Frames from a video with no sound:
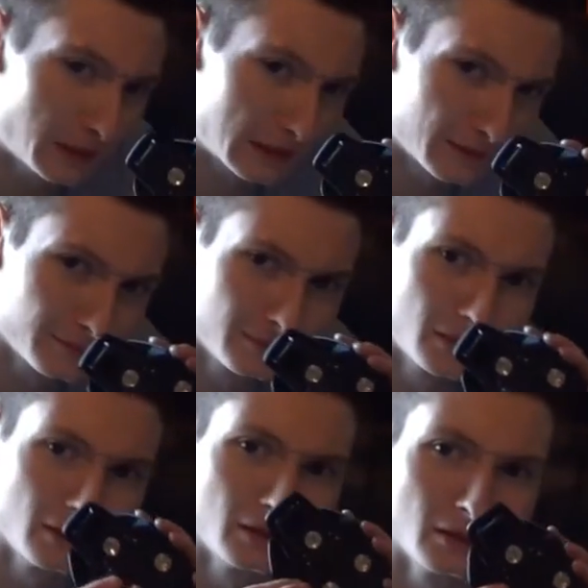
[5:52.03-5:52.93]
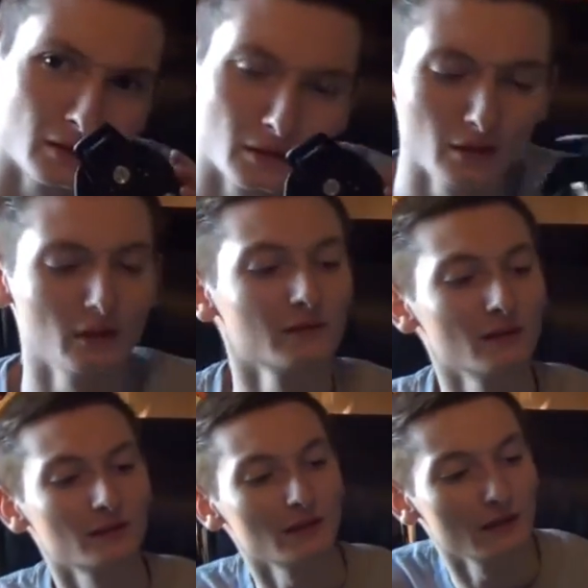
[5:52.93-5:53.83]
bottom
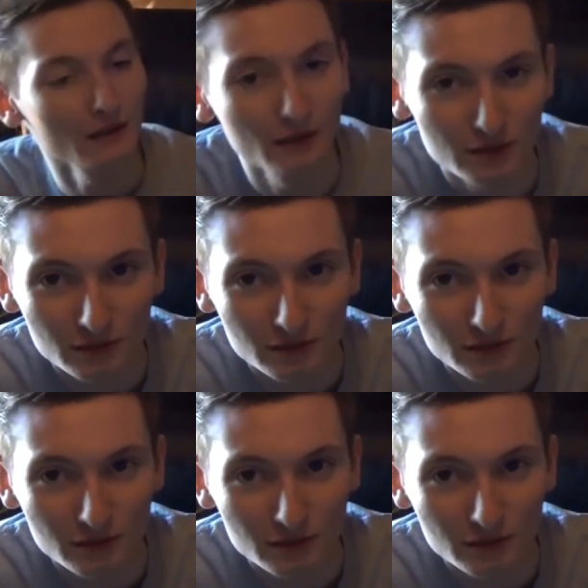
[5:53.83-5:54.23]
that they are